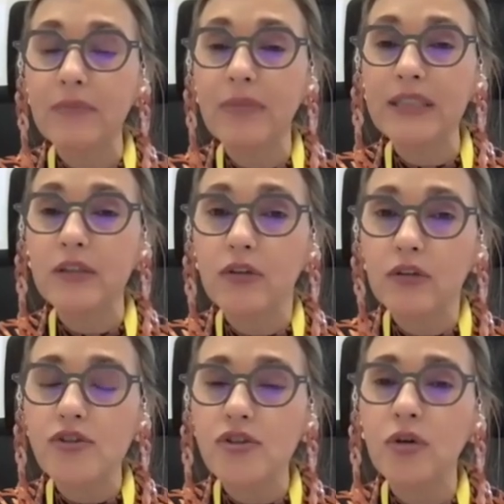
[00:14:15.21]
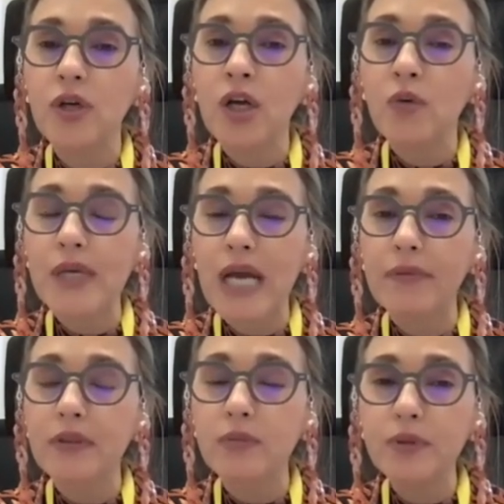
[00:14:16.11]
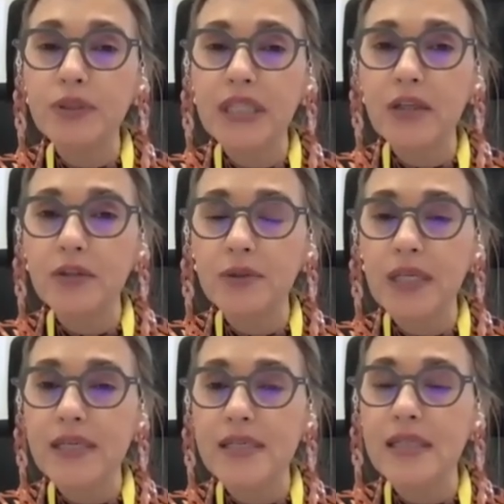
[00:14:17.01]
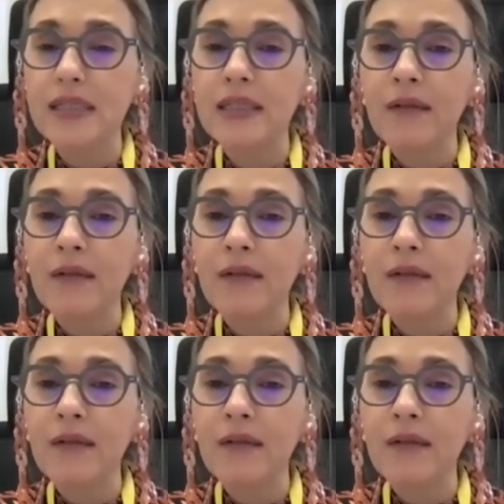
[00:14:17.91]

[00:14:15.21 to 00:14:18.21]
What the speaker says: but also we have to put in context